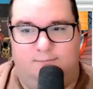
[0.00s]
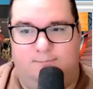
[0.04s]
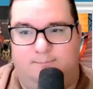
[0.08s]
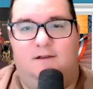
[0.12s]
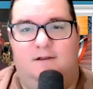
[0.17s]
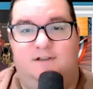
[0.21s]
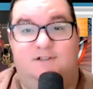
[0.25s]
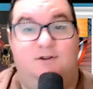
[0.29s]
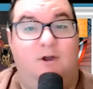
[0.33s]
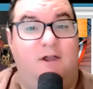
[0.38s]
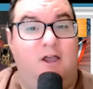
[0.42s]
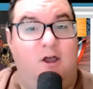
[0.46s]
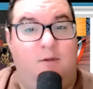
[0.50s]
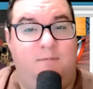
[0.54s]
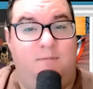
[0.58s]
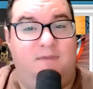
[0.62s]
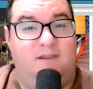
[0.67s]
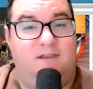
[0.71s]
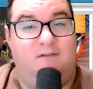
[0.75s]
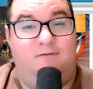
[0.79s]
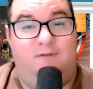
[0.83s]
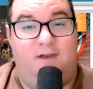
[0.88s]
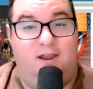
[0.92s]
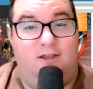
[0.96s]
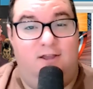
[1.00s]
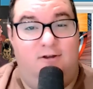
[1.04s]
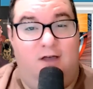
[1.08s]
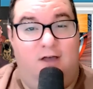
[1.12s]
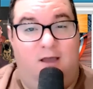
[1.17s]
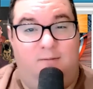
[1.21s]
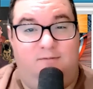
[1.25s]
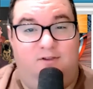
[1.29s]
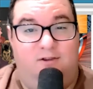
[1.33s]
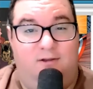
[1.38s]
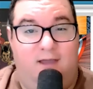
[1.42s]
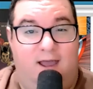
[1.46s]
So I hope this video
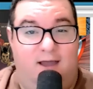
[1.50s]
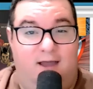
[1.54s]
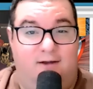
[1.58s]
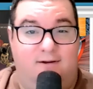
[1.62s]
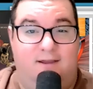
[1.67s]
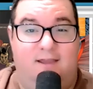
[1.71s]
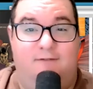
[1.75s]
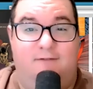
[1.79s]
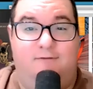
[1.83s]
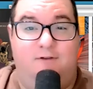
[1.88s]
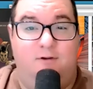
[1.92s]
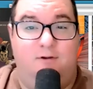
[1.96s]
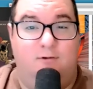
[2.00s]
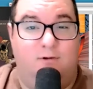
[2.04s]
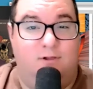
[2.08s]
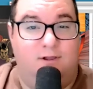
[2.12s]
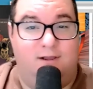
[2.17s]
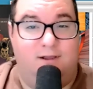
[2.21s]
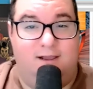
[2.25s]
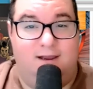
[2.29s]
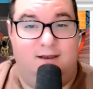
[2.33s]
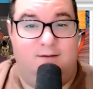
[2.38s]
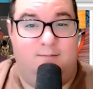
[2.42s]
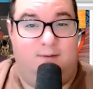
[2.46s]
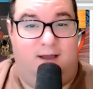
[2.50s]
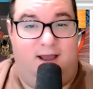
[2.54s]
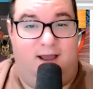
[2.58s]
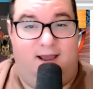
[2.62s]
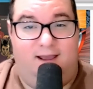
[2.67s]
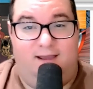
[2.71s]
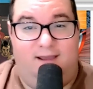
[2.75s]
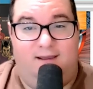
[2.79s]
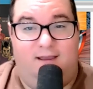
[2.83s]
helped you out if you were looking to buy